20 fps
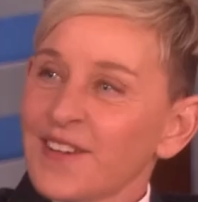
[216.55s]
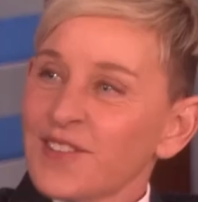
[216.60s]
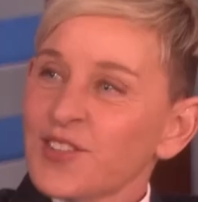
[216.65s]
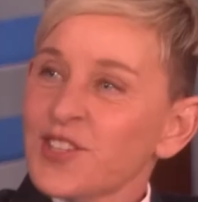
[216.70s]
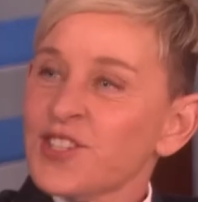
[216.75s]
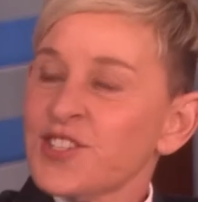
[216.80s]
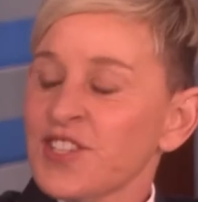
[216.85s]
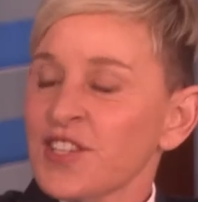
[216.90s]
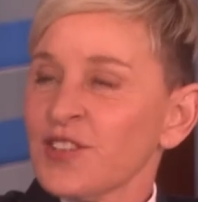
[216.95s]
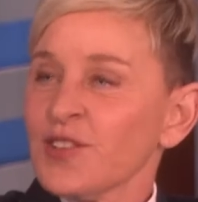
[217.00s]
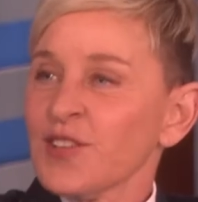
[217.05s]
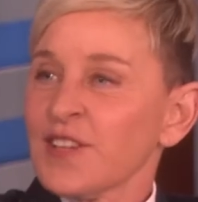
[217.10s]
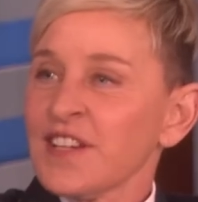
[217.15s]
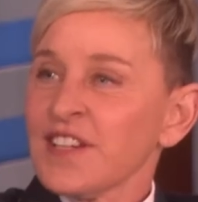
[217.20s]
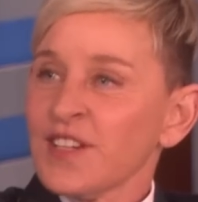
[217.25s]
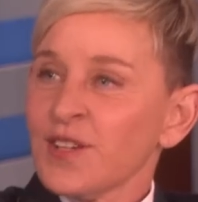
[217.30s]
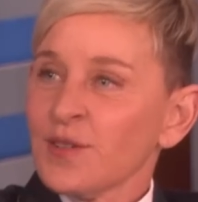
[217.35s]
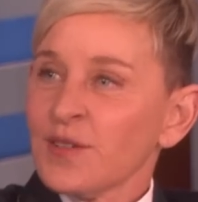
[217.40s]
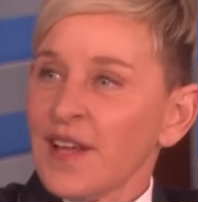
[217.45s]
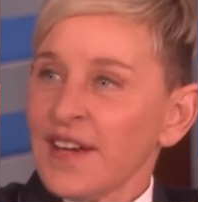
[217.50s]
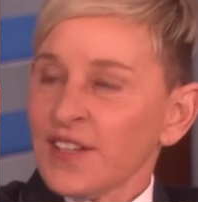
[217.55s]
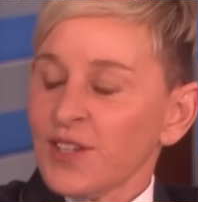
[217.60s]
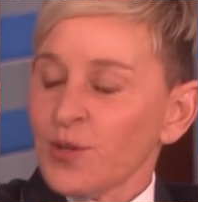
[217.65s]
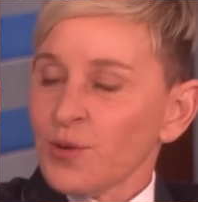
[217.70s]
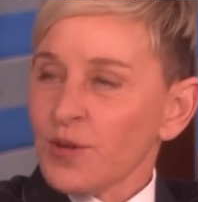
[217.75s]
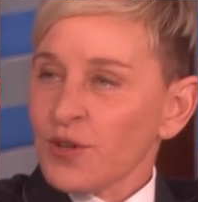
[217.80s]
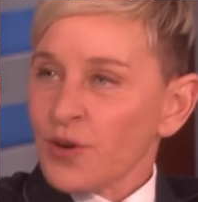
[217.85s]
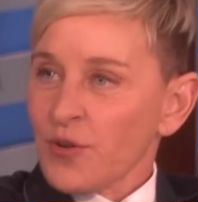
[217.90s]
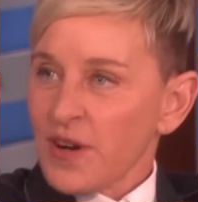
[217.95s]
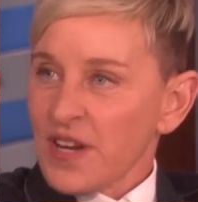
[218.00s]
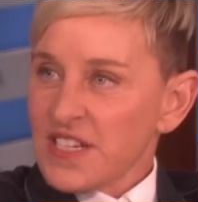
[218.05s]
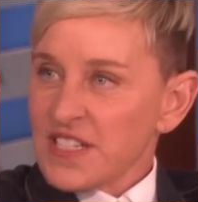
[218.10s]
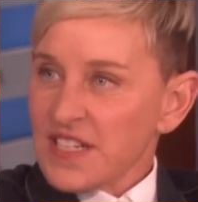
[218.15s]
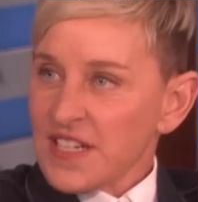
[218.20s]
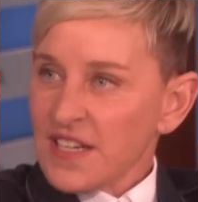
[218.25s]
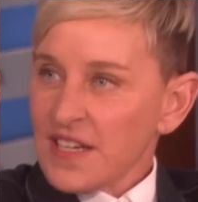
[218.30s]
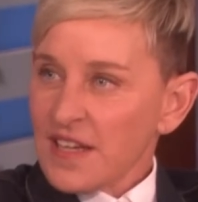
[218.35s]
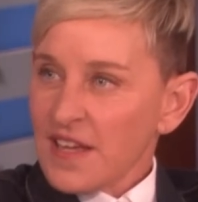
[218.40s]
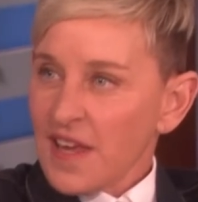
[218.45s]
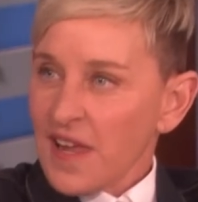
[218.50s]
Did she look at you like you were
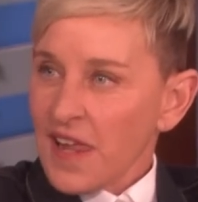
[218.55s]
crazy?